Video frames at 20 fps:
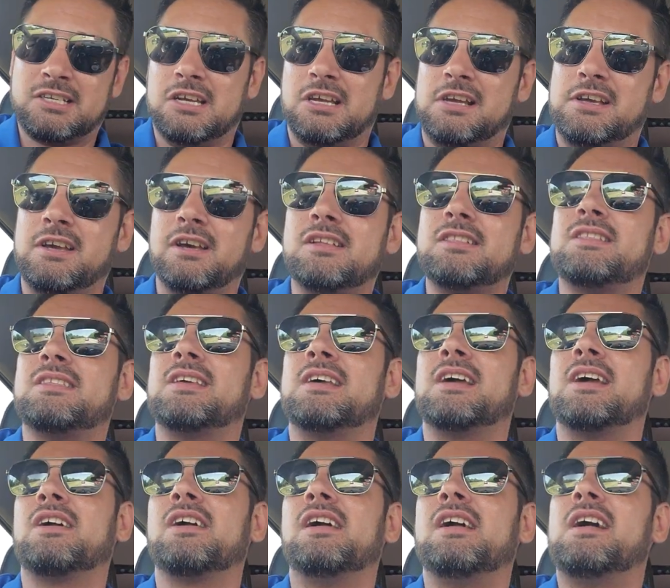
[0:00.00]
good
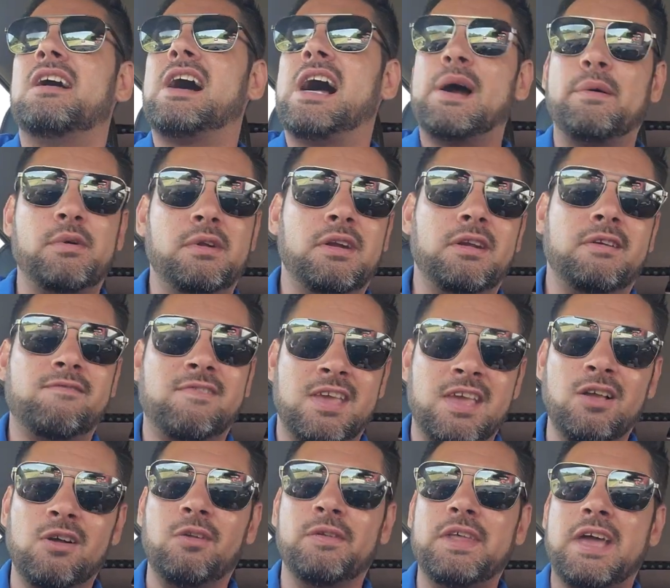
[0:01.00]
thing. I would have
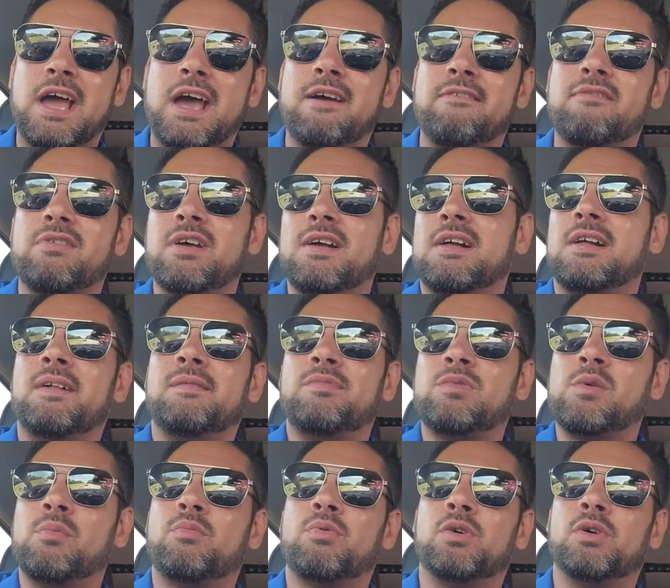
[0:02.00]
killed to have
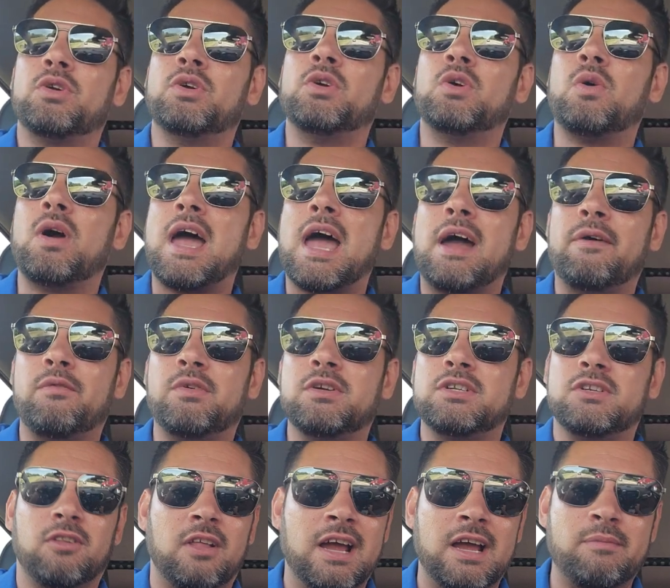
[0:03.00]
Purdue
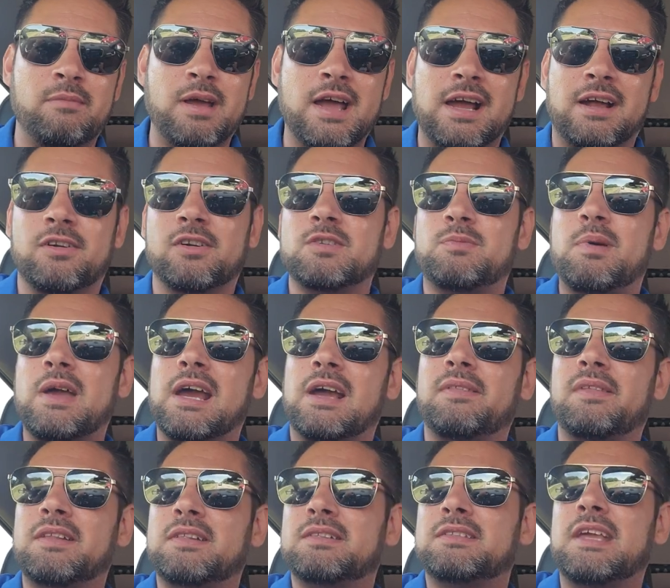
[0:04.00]
average linebackers back in
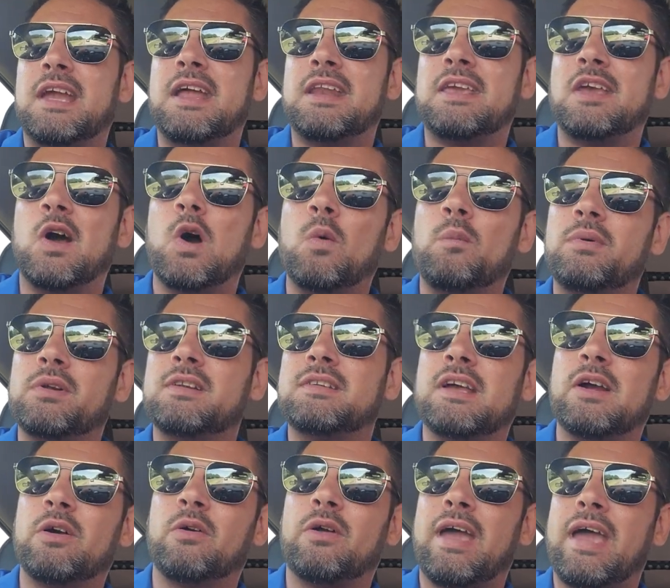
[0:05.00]
the Danny Hope and
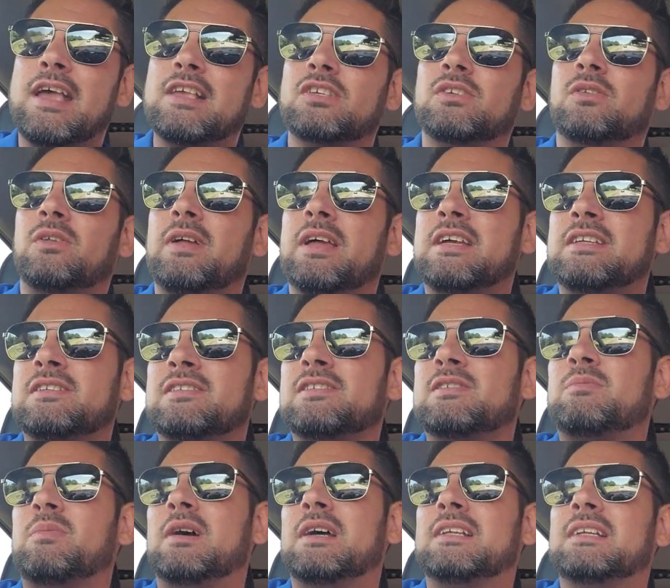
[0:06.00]
Darrell Hazel
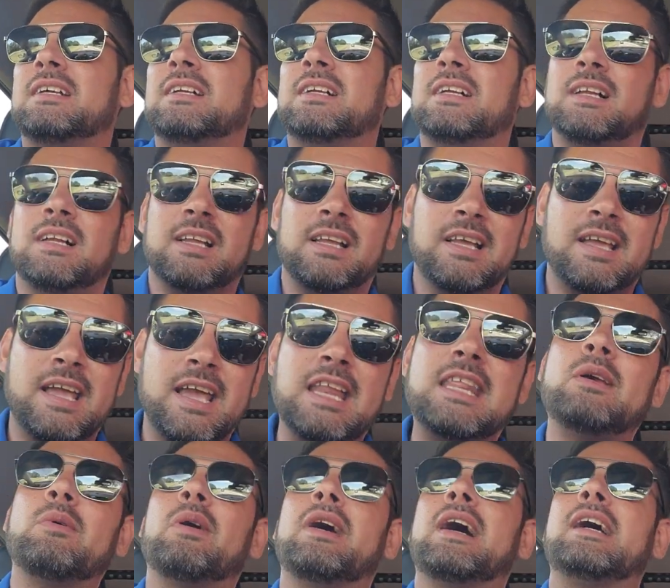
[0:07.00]
ages. But
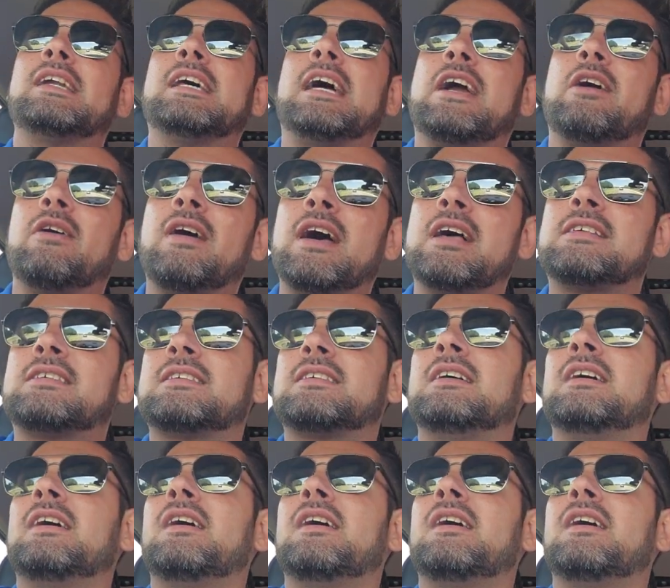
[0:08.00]
anyway, I digress.